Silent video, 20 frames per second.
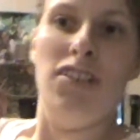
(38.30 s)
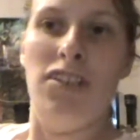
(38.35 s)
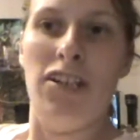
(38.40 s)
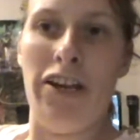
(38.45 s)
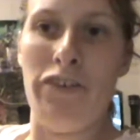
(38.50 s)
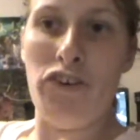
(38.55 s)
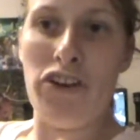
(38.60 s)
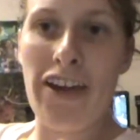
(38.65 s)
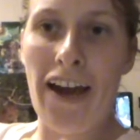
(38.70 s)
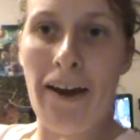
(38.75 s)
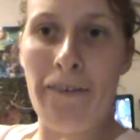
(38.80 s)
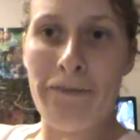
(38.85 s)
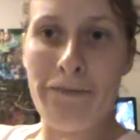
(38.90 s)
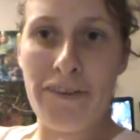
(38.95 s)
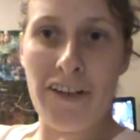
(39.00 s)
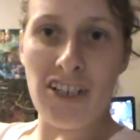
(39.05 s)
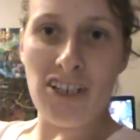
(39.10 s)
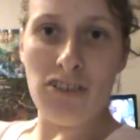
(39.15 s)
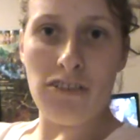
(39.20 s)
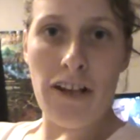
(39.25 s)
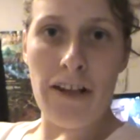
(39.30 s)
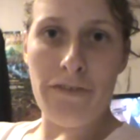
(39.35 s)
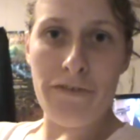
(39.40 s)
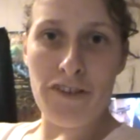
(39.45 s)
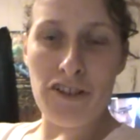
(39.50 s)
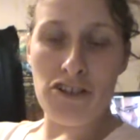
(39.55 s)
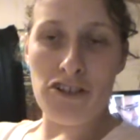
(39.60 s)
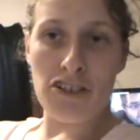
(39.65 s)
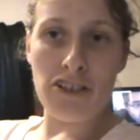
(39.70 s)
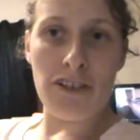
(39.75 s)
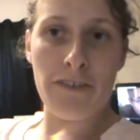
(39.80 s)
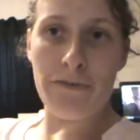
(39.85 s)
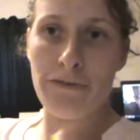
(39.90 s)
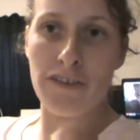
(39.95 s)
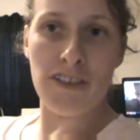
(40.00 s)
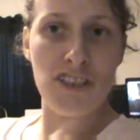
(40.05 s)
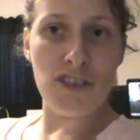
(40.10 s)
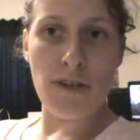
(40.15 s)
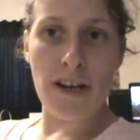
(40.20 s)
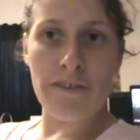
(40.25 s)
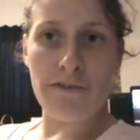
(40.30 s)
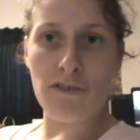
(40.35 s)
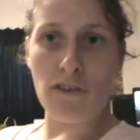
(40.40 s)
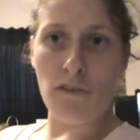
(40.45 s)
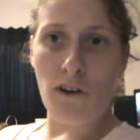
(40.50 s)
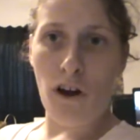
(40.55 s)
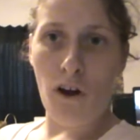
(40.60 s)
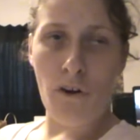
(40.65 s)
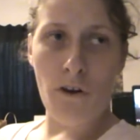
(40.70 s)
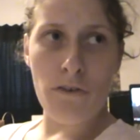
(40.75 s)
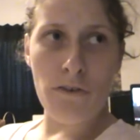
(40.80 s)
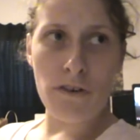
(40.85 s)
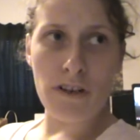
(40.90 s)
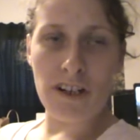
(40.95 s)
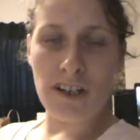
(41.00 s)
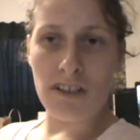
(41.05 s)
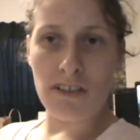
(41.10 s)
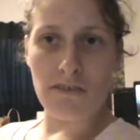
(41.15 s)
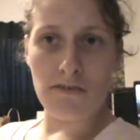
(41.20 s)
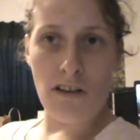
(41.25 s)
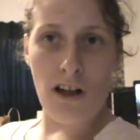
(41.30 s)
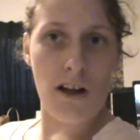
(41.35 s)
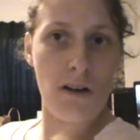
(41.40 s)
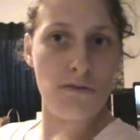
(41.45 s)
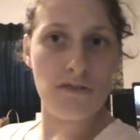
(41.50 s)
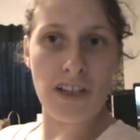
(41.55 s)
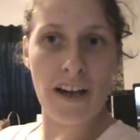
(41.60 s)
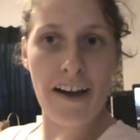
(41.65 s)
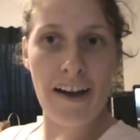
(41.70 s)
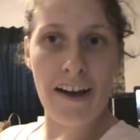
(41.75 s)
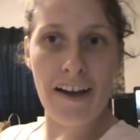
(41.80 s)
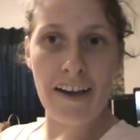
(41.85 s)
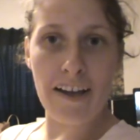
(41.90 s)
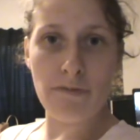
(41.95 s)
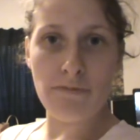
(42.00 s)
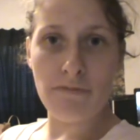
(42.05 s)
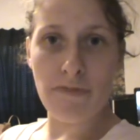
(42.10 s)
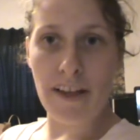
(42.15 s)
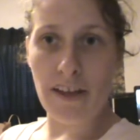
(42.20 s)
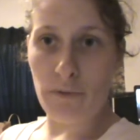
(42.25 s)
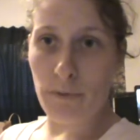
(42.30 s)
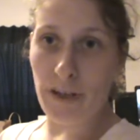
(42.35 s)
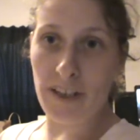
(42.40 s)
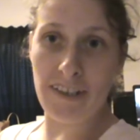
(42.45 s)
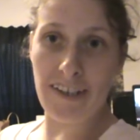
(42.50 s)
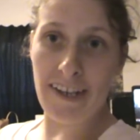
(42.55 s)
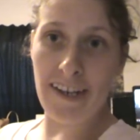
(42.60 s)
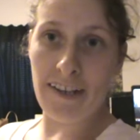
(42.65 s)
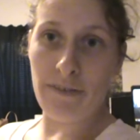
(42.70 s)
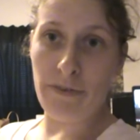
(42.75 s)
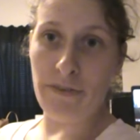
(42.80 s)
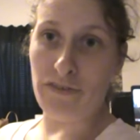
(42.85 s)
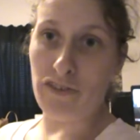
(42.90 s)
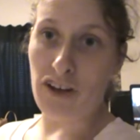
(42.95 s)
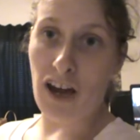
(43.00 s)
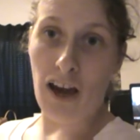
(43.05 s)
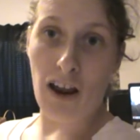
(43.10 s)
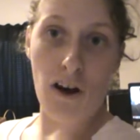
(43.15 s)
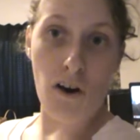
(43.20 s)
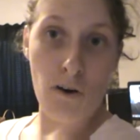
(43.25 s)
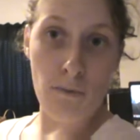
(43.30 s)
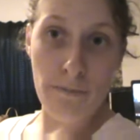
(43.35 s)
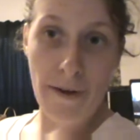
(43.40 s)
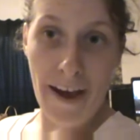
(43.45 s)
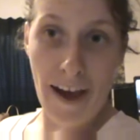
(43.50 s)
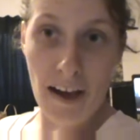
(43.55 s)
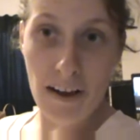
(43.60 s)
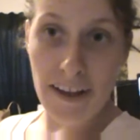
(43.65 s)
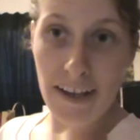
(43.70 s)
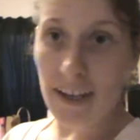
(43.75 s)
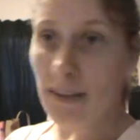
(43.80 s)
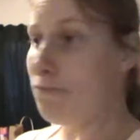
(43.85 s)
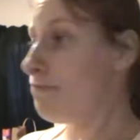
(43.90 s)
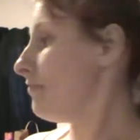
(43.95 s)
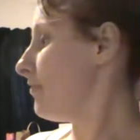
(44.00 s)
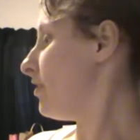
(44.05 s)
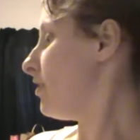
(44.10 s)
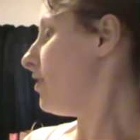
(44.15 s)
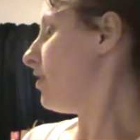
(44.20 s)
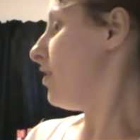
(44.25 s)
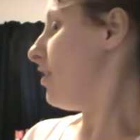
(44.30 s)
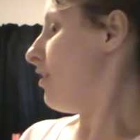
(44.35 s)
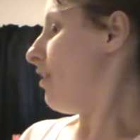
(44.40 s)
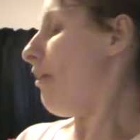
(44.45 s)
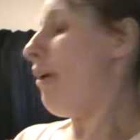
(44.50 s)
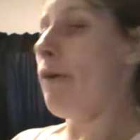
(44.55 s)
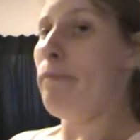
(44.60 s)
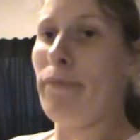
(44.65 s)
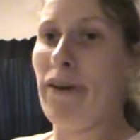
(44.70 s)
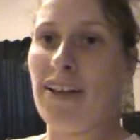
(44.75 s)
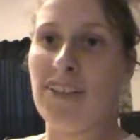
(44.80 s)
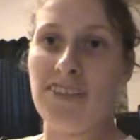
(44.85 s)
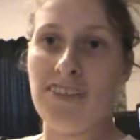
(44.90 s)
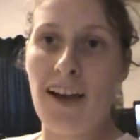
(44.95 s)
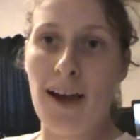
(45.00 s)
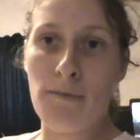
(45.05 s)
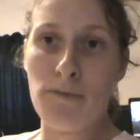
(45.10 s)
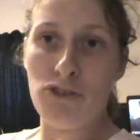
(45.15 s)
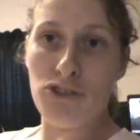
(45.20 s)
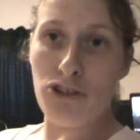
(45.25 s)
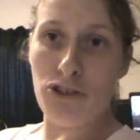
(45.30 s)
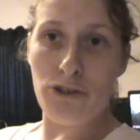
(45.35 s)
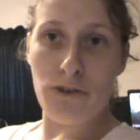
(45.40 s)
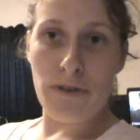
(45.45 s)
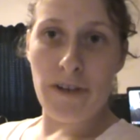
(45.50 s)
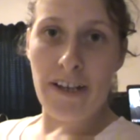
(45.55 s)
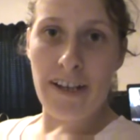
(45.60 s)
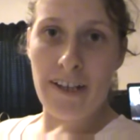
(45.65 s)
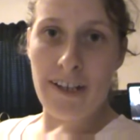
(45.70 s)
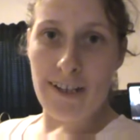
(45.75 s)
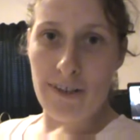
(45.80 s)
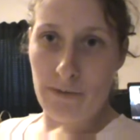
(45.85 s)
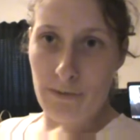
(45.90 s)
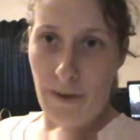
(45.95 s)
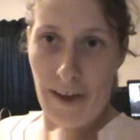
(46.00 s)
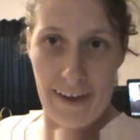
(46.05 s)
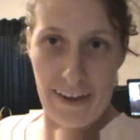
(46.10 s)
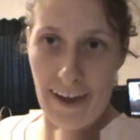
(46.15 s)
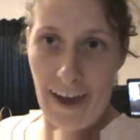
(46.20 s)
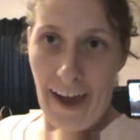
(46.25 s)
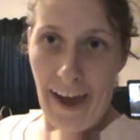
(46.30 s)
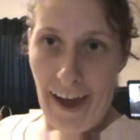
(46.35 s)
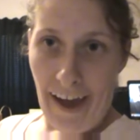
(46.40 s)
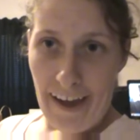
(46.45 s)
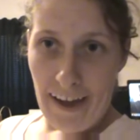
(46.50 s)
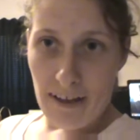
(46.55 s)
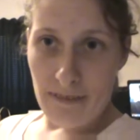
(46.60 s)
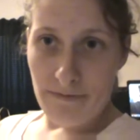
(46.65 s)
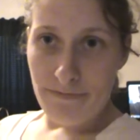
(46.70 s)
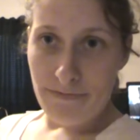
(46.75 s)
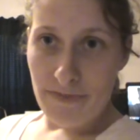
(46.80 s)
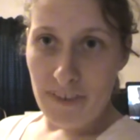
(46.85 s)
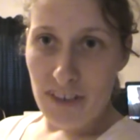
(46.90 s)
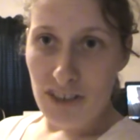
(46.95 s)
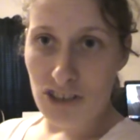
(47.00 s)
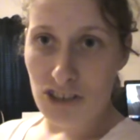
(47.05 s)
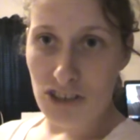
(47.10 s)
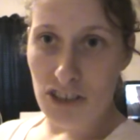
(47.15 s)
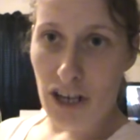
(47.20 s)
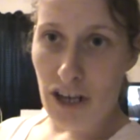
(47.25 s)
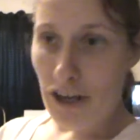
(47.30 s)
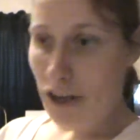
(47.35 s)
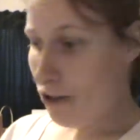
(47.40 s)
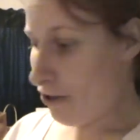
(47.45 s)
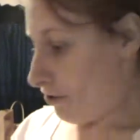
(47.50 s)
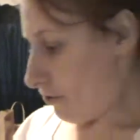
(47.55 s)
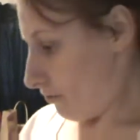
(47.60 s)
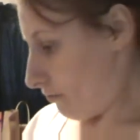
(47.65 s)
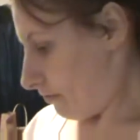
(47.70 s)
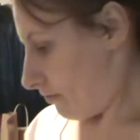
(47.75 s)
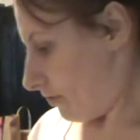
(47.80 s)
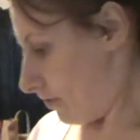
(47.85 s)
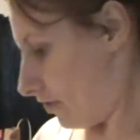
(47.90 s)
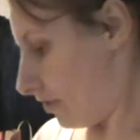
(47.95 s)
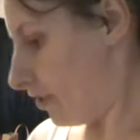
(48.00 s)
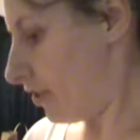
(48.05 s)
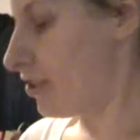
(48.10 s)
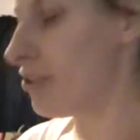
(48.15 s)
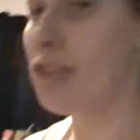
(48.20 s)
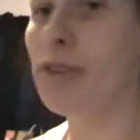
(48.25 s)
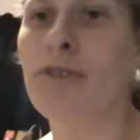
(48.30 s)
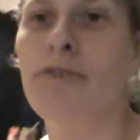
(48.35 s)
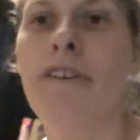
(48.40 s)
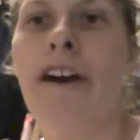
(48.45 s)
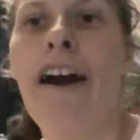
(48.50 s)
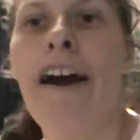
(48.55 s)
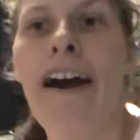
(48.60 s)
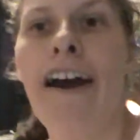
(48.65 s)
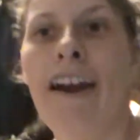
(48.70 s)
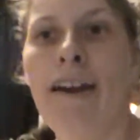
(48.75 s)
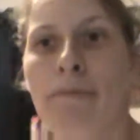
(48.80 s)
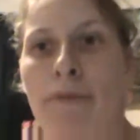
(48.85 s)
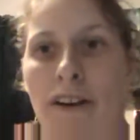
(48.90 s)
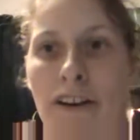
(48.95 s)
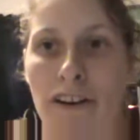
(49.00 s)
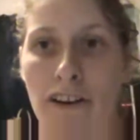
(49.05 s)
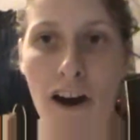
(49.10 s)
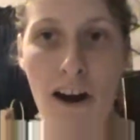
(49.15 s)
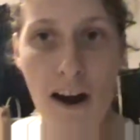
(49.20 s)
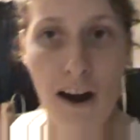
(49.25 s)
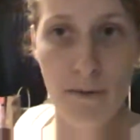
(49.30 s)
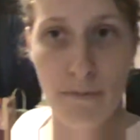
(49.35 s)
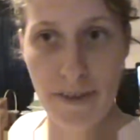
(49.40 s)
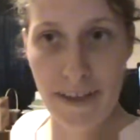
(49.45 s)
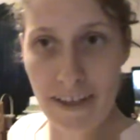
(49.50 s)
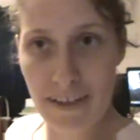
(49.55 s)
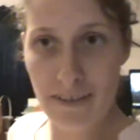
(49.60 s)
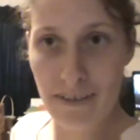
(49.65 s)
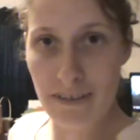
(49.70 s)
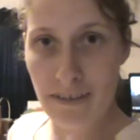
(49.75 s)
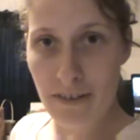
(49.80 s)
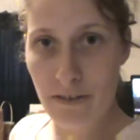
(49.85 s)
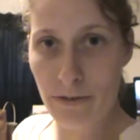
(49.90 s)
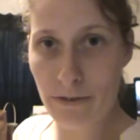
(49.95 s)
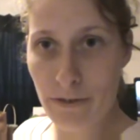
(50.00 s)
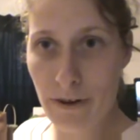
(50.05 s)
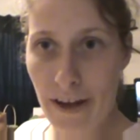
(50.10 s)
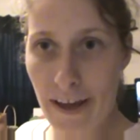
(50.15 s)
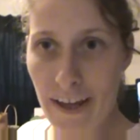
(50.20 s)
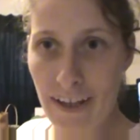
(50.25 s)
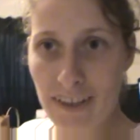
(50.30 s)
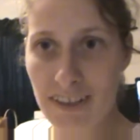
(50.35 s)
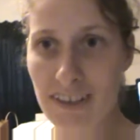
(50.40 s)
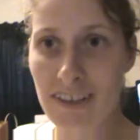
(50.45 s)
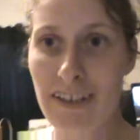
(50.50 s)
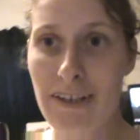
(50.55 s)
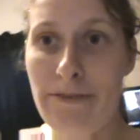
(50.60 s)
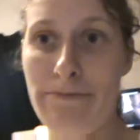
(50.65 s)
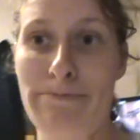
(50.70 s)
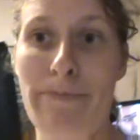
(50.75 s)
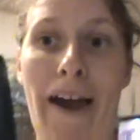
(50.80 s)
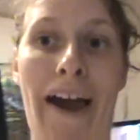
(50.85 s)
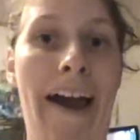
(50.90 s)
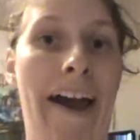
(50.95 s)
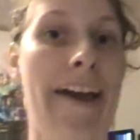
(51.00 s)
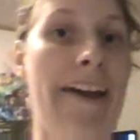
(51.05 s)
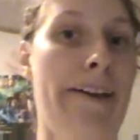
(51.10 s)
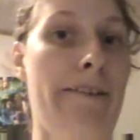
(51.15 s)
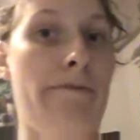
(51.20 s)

if you got fish left in your refrigerator for over a long time, like we did, we forgot all about it. Best time to do it is like that. So, subscribe, comment, rate, bye.